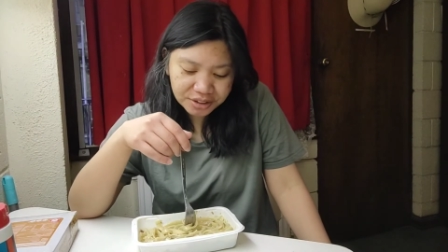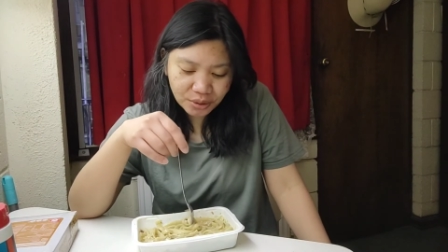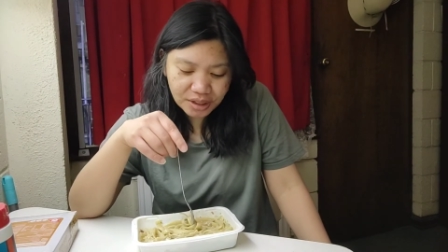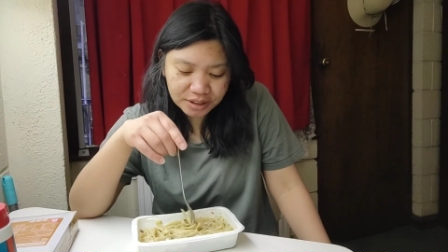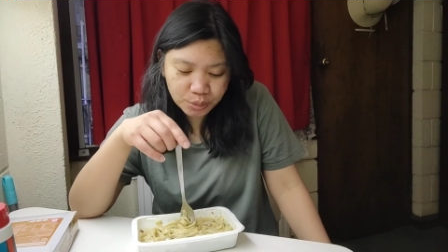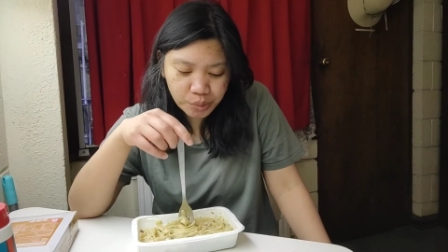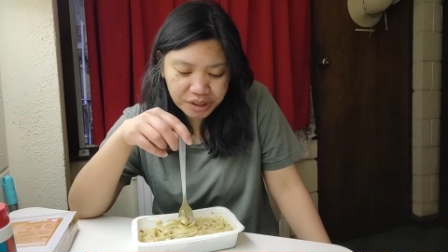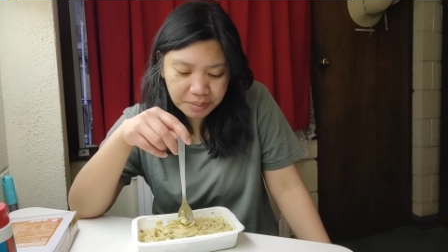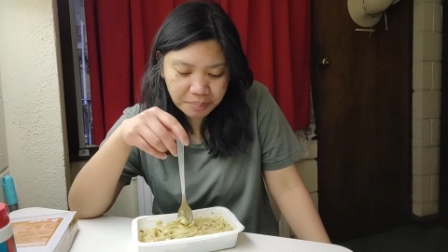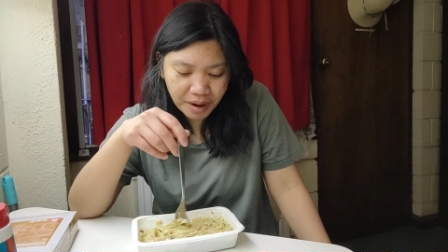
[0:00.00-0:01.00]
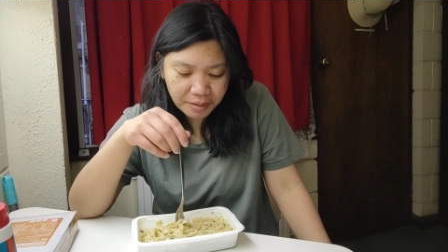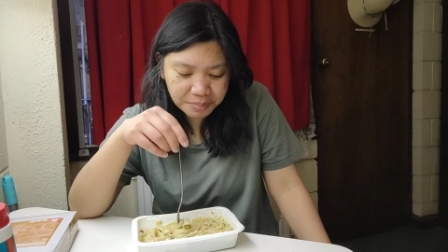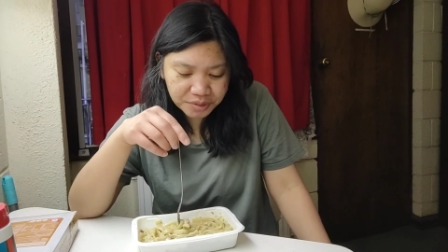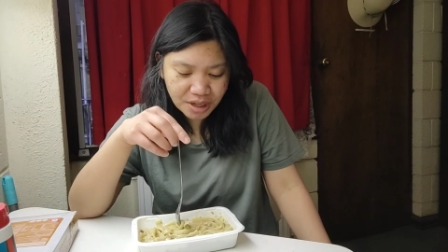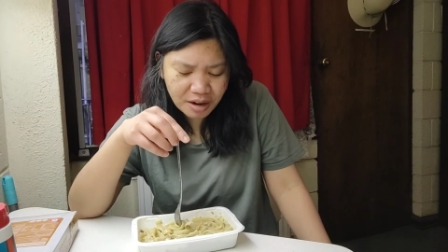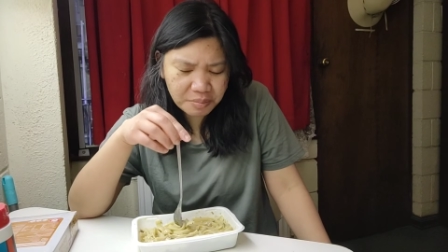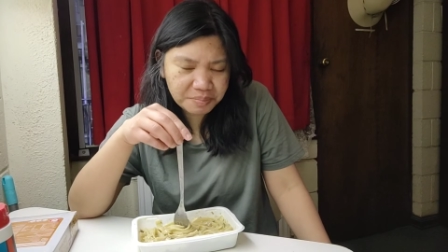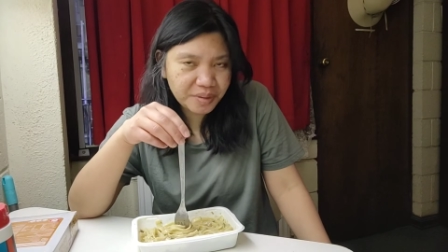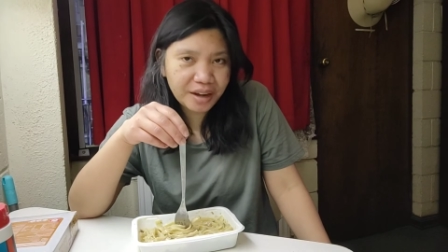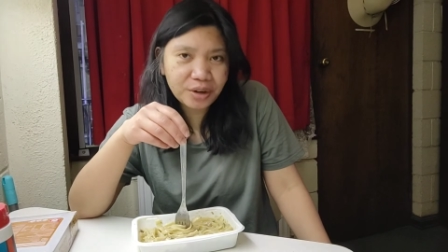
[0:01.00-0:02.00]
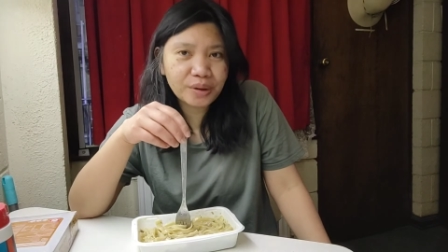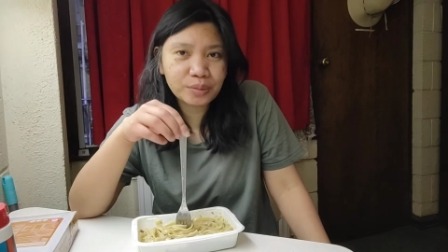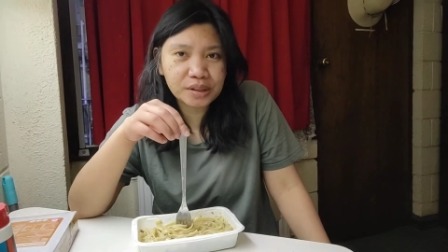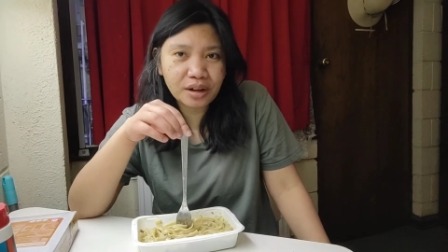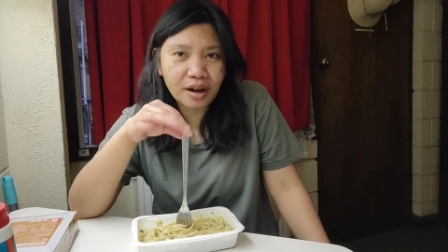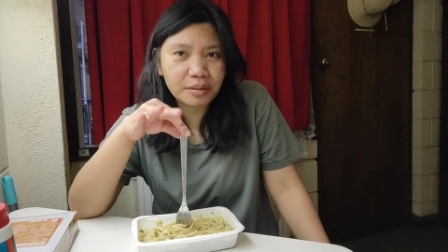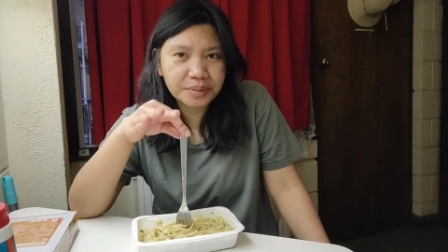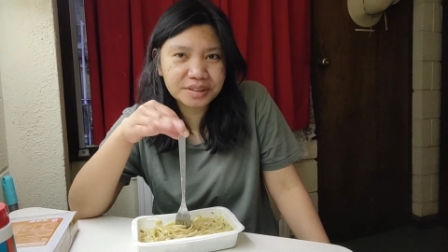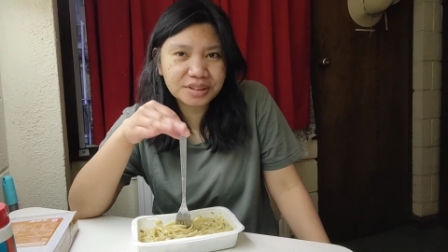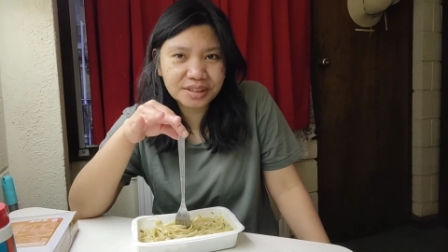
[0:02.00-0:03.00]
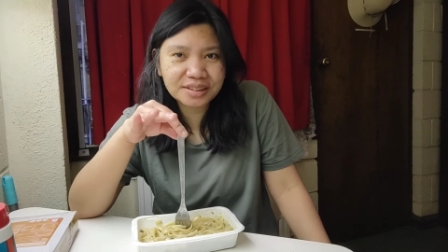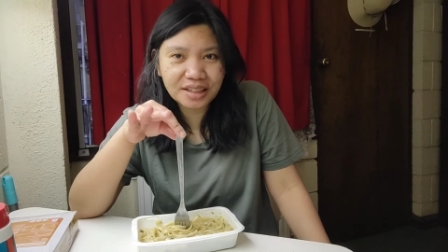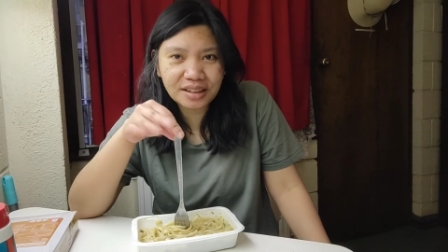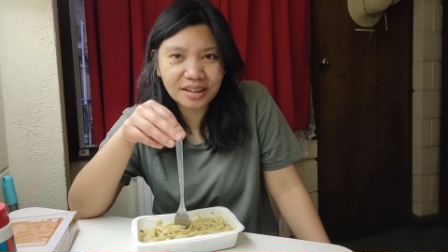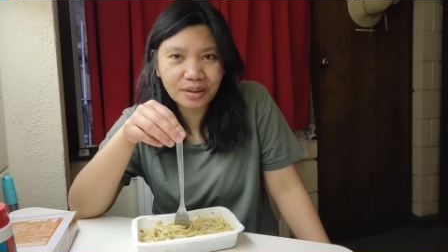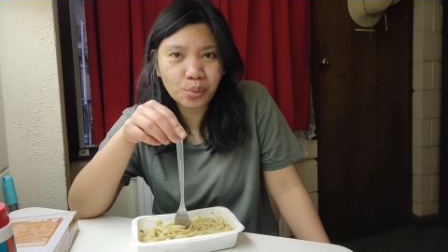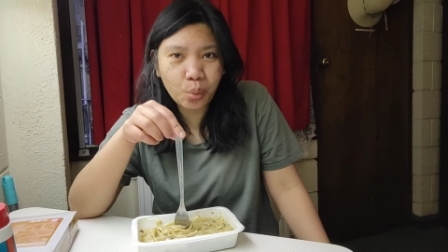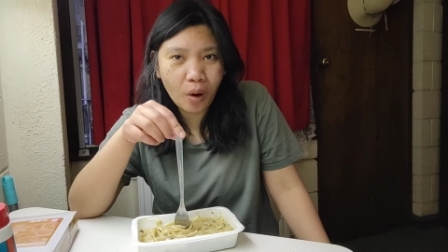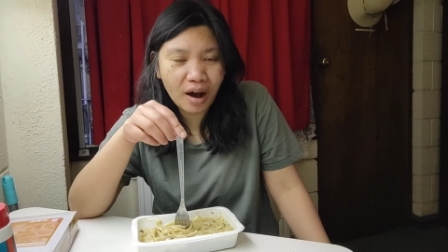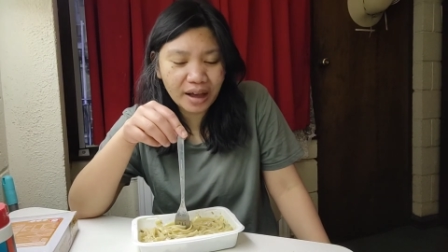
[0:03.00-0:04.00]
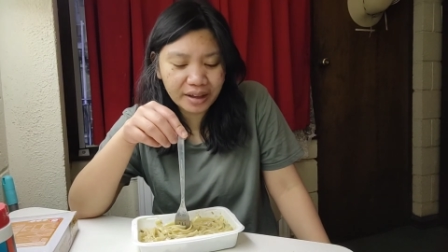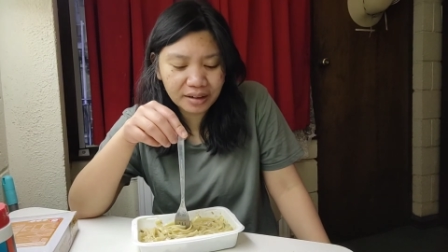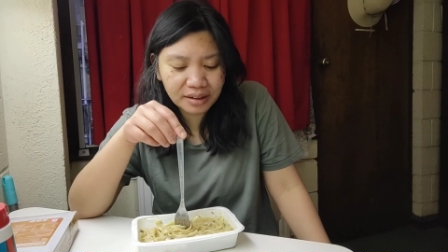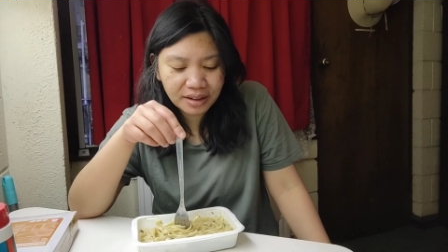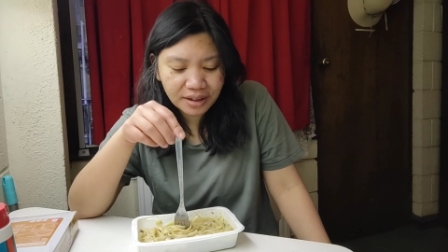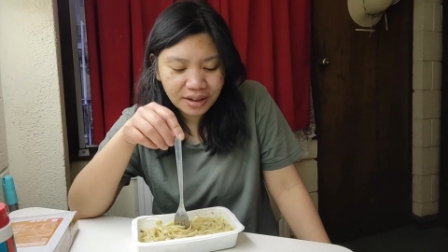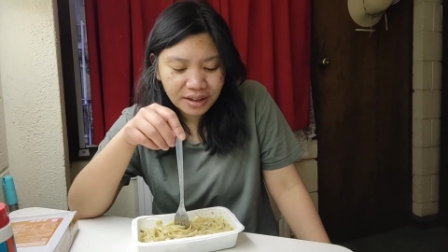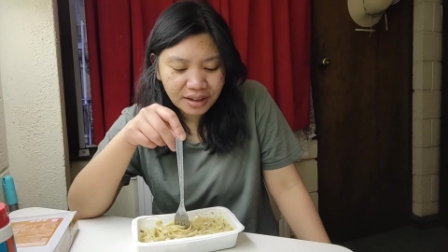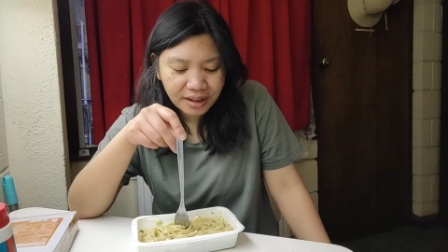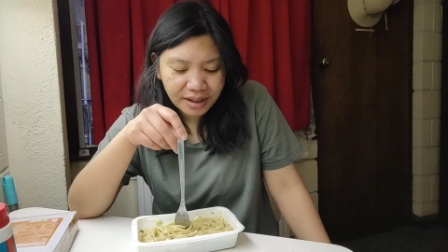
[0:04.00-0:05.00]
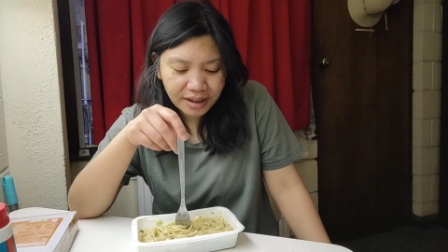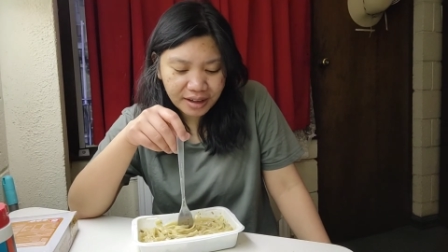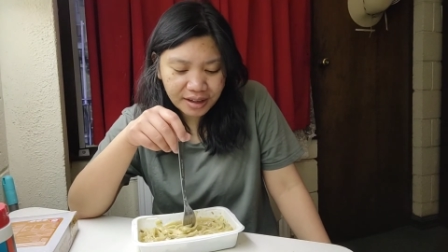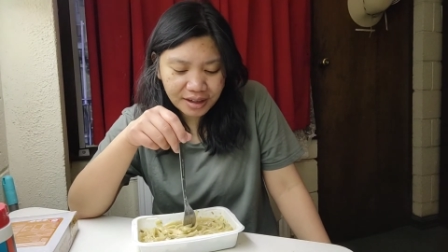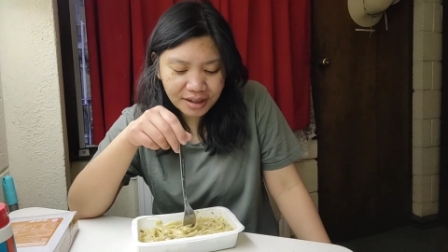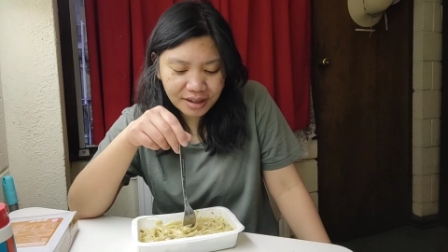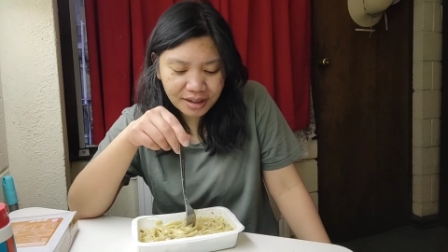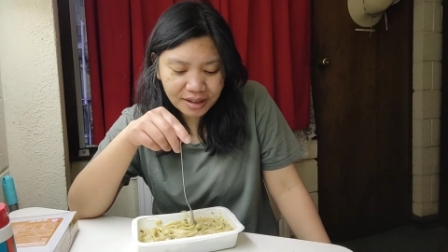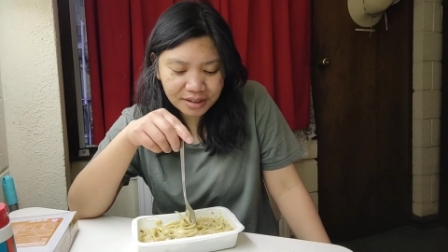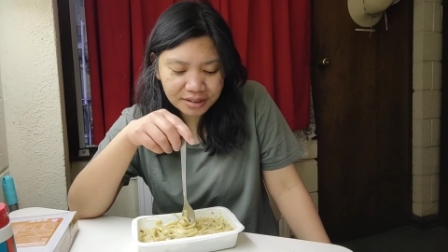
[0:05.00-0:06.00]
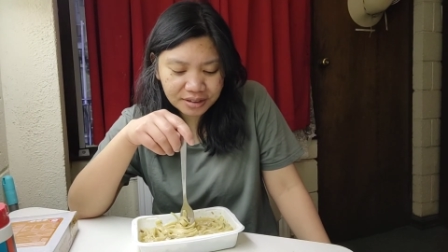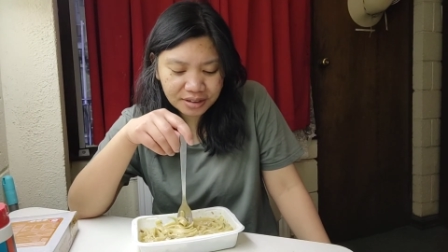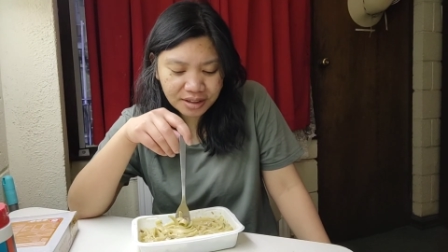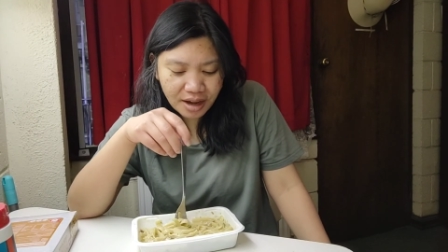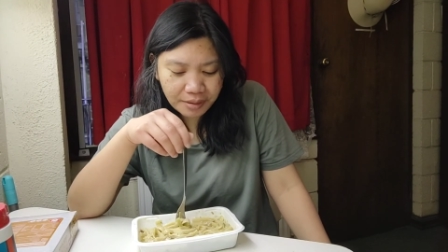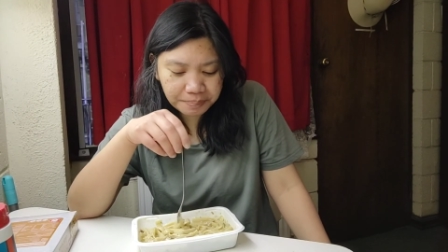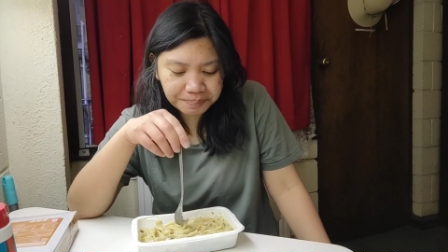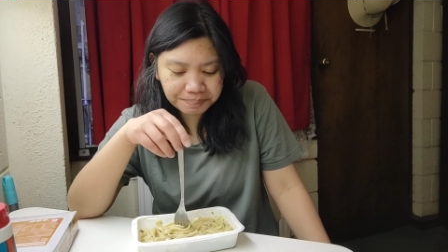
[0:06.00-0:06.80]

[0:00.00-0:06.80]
So that's pretty bummed. Um, I know it will come, it's just taking a while. And yep,